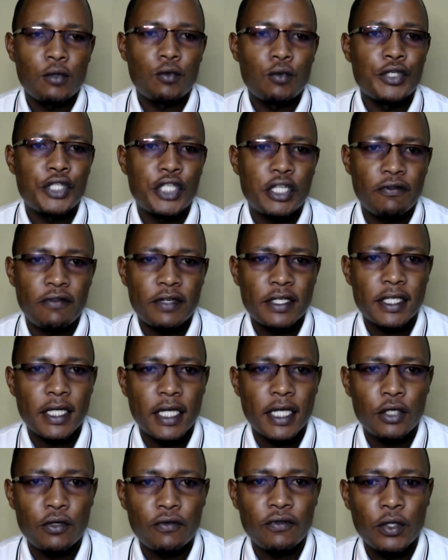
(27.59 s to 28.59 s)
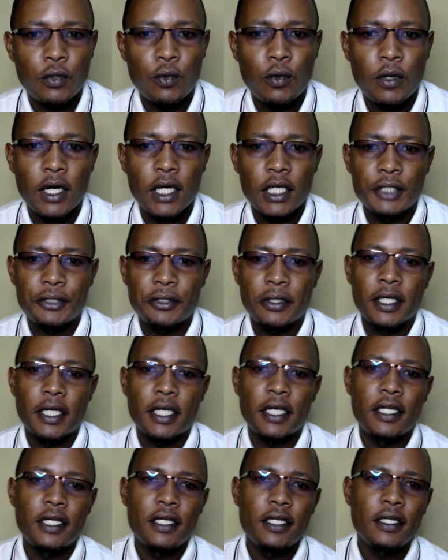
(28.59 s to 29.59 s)
whichever side of the world you're
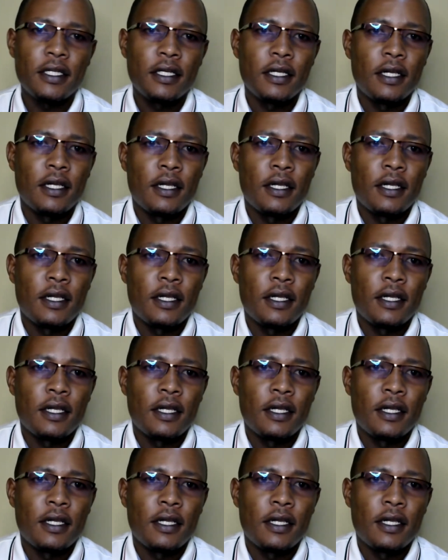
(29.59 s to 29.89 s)
in.